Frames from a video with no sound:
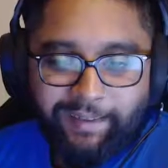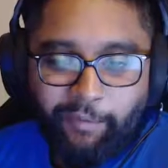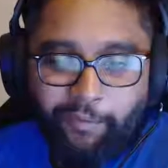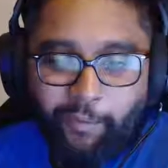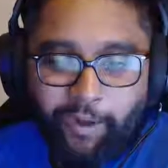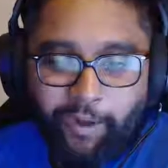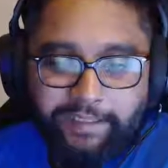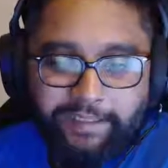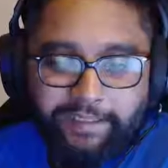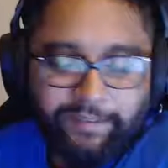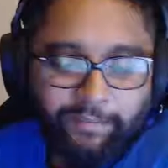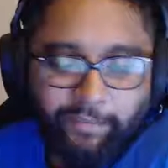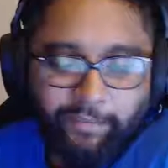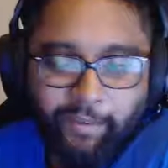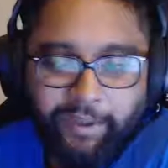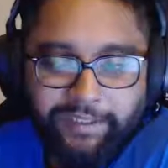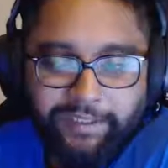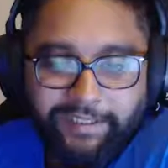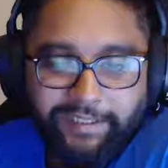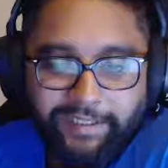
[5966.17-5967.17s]

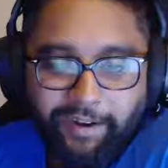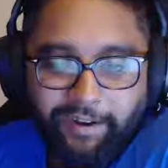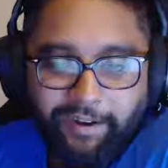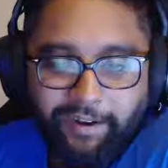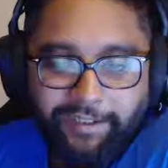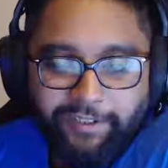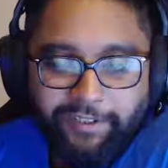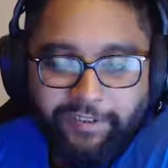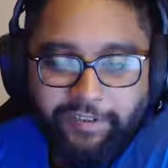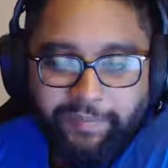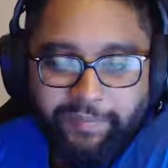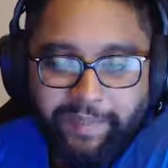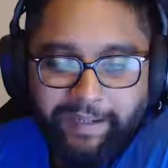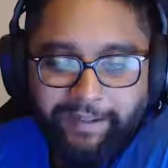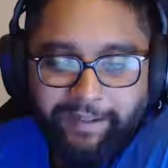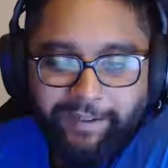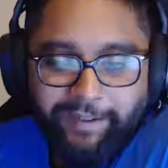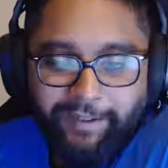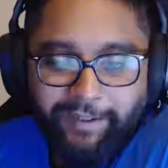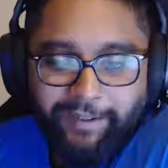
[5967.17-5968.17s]
What's Dr. Disrespect
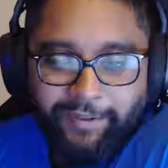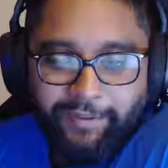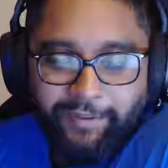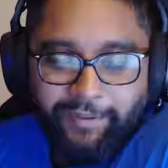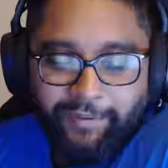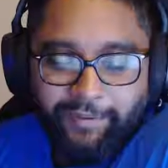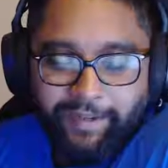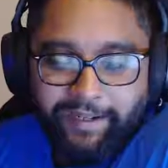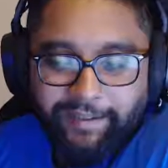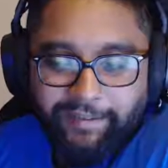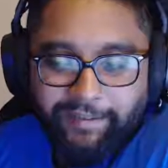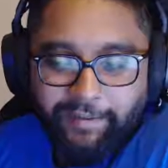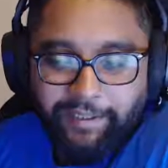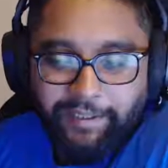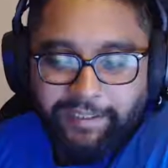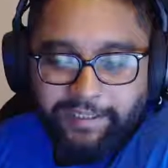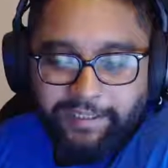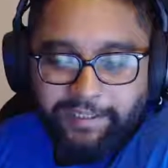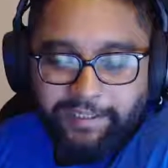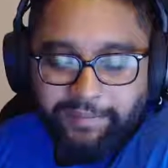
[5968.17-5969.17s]
gonna do when
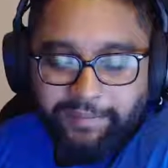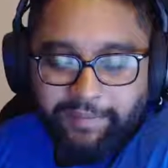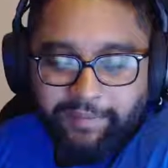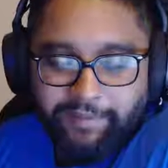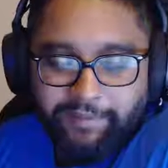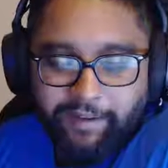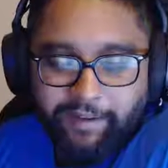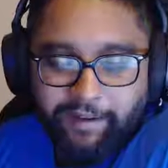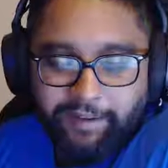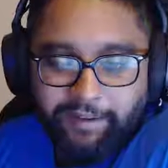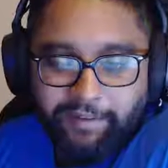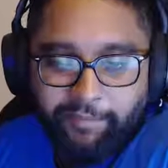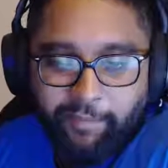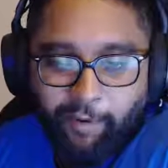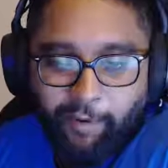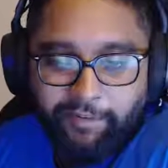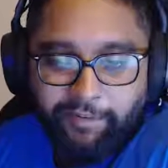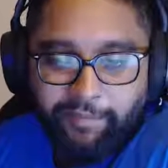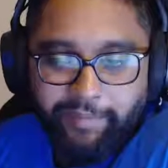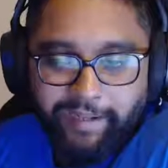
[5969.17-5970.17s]
Twitch has just been fucking him
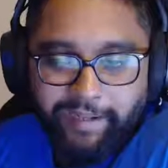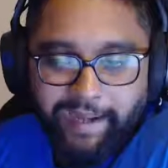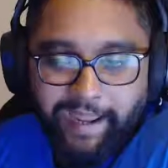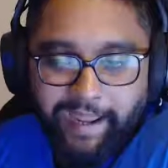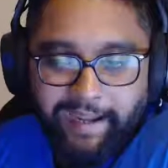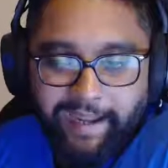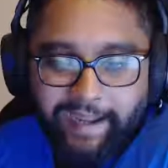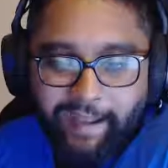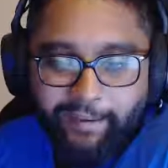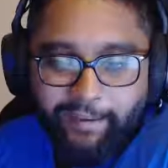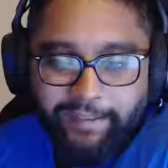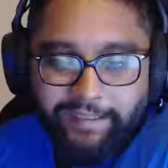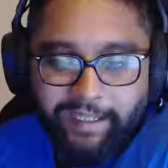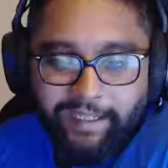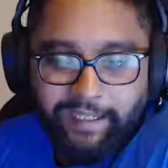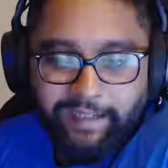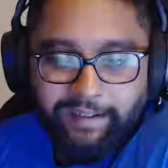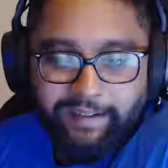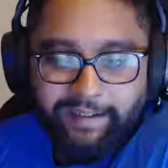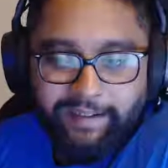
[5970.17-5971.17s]
over? But now he's like,